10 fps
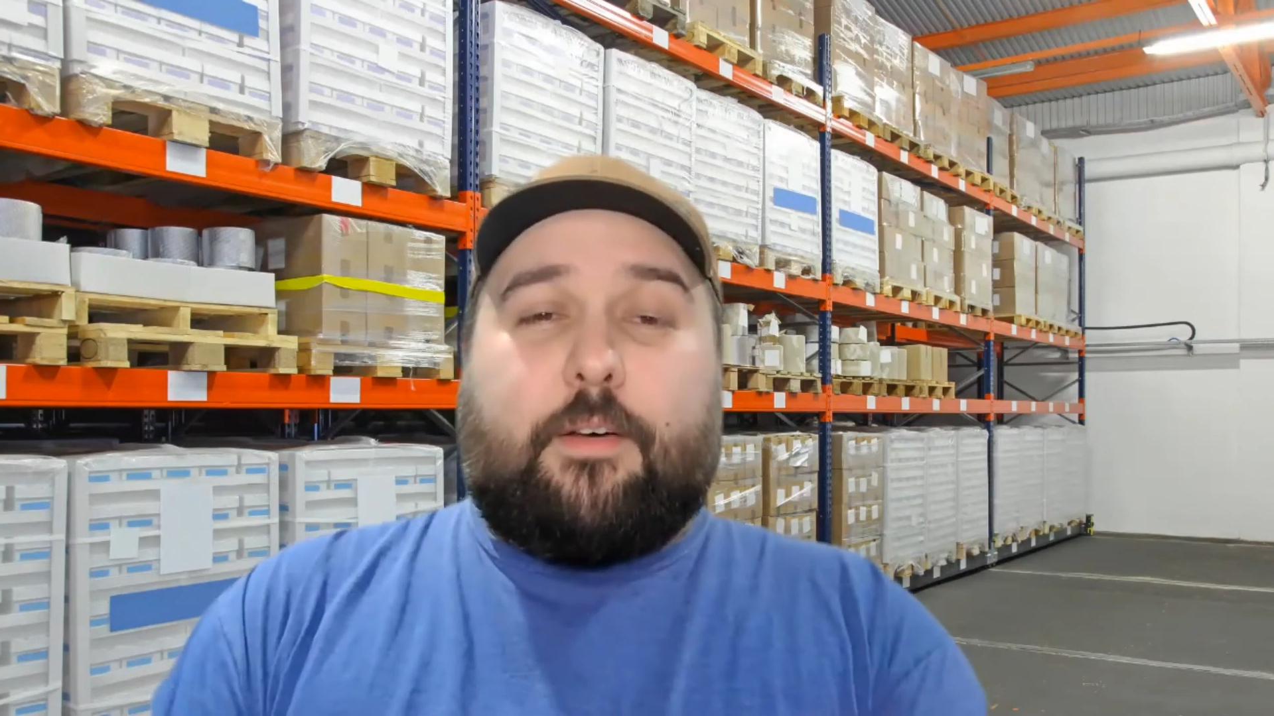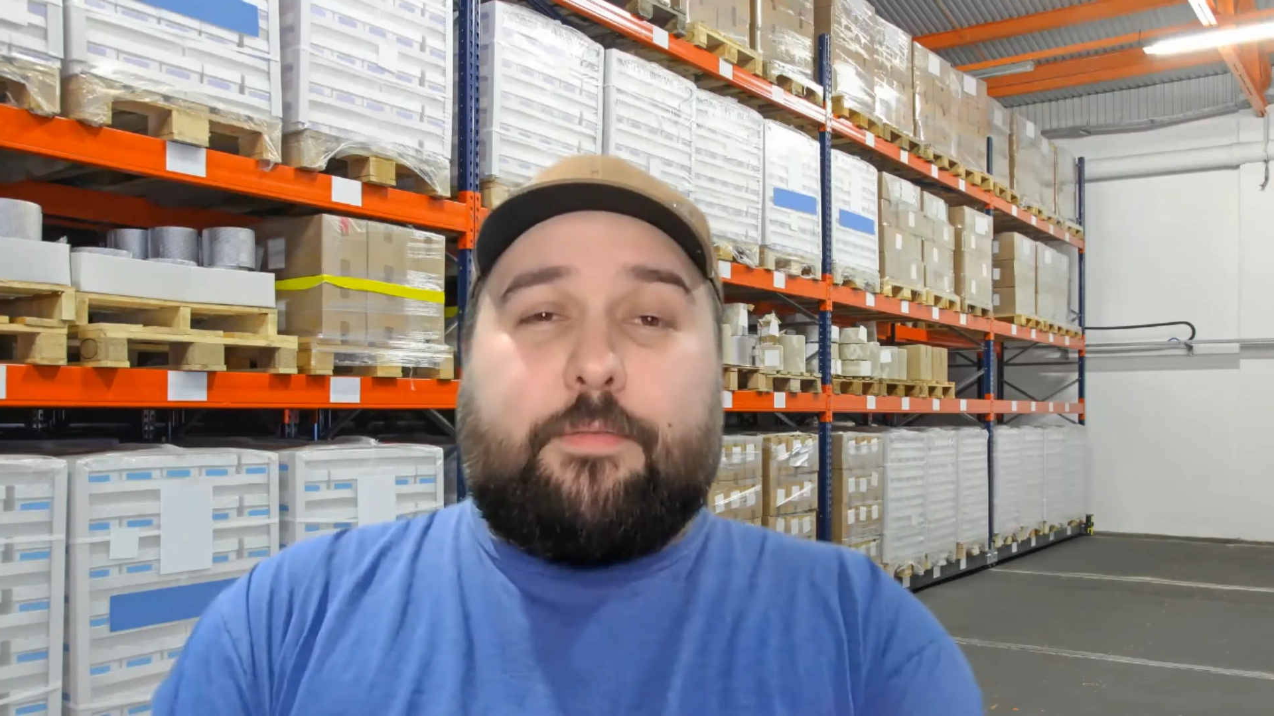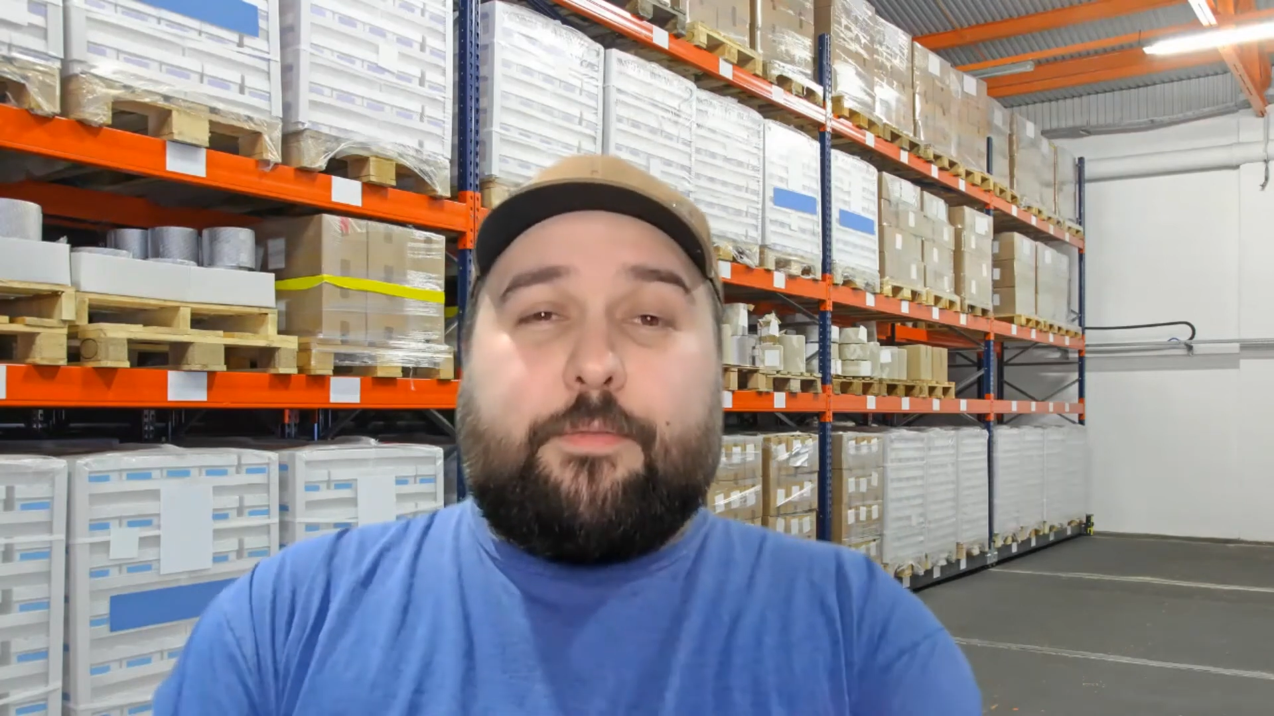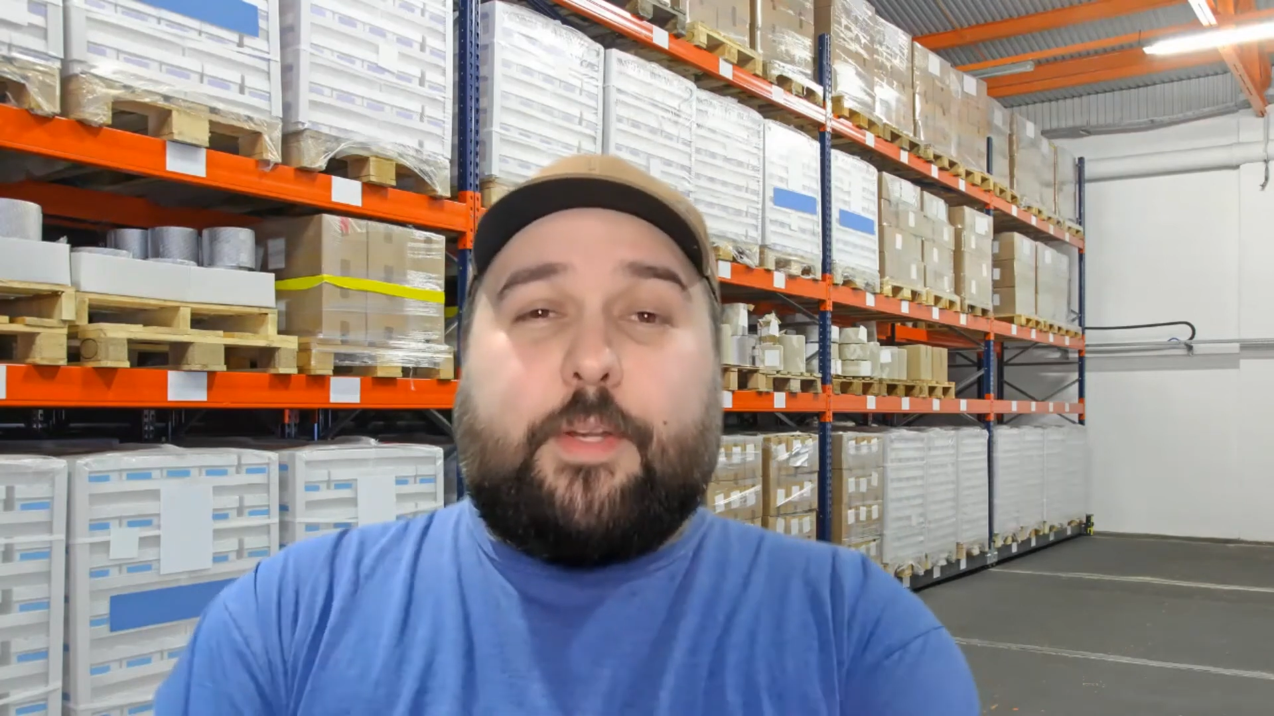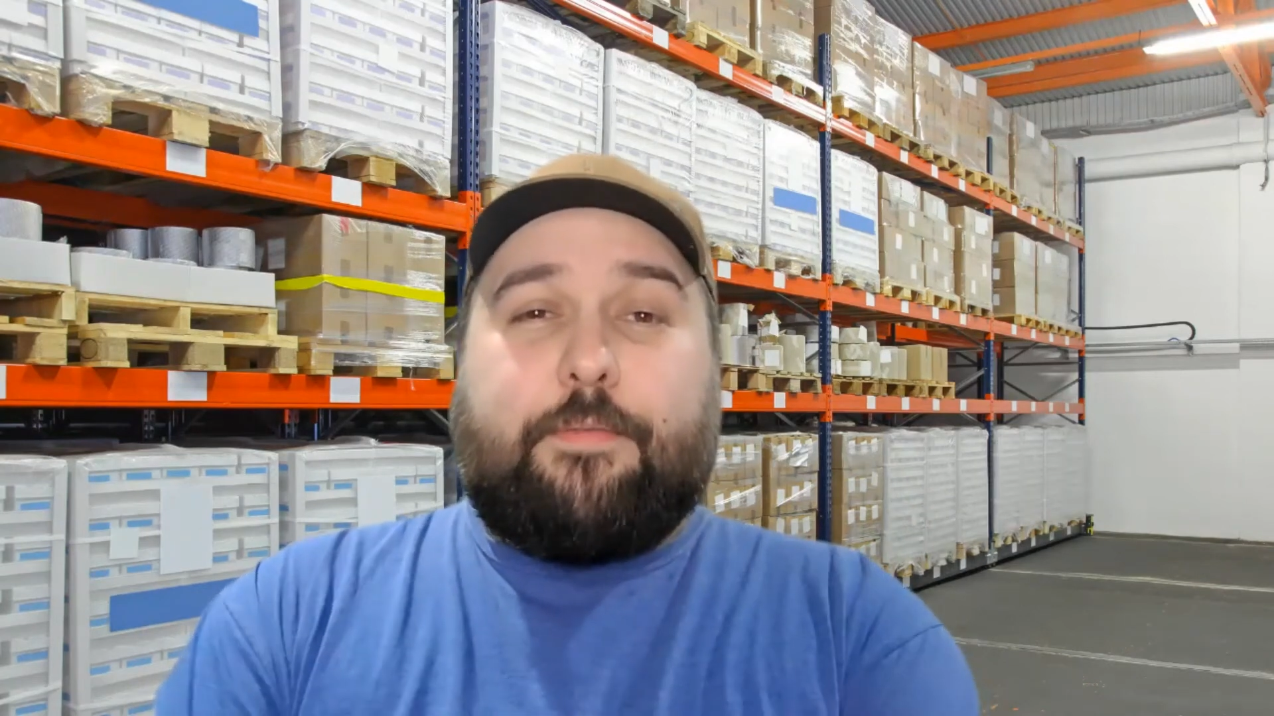free